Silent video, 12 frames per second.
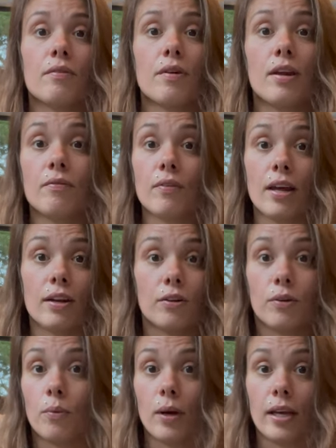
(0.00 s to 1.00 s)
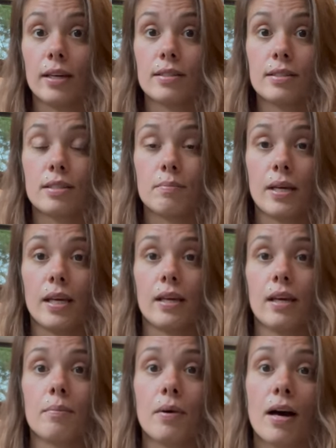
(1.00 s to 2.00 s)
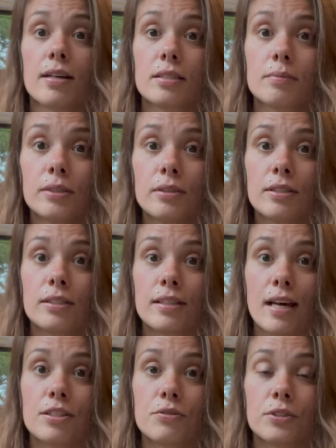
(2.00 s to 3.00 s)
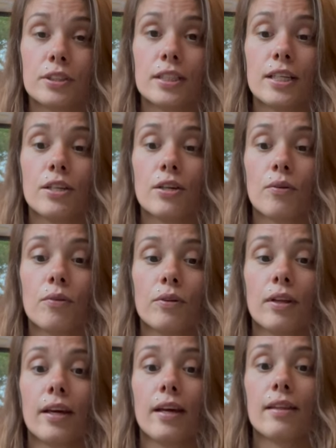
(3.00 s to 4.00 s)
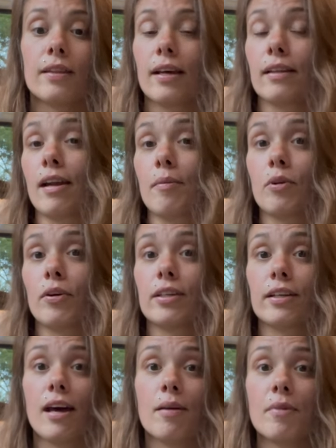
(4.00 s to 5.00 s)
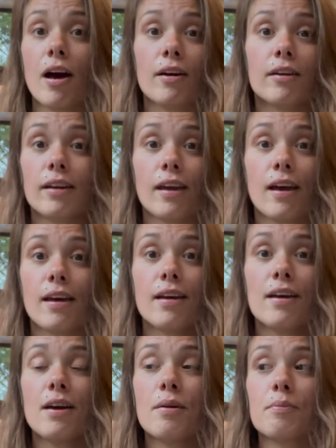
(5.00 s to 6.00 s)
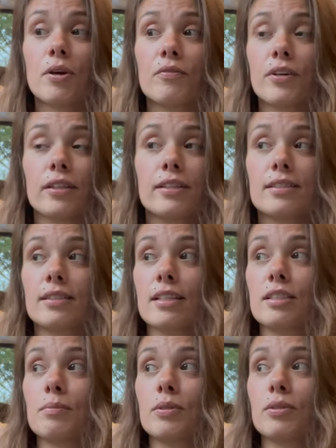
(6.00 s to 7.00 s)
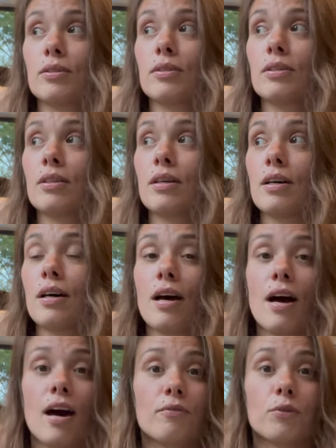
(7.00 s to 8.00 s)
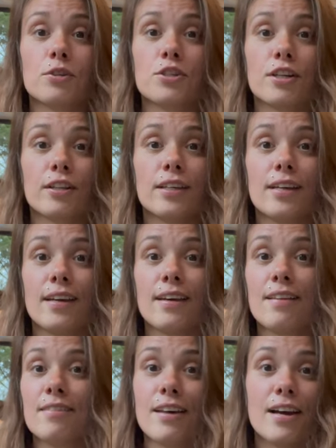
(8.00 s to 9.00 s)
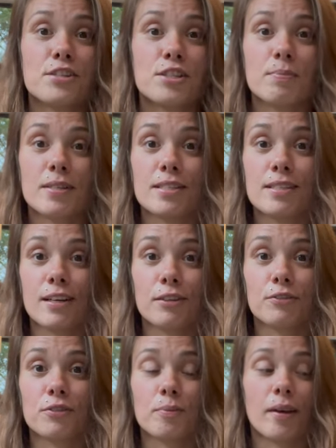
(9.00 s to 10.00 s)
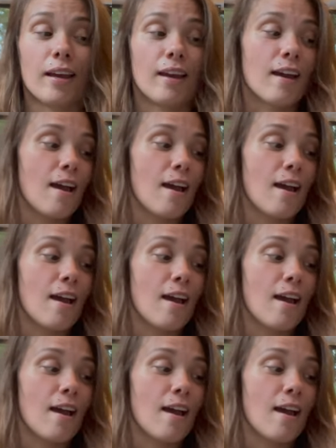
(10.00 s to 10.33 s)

invent new ways to make it possible because that's really the only thing that I'm going to get. I'm not going to get perfectly accessible. Unfortunately, that ship has sailed for me.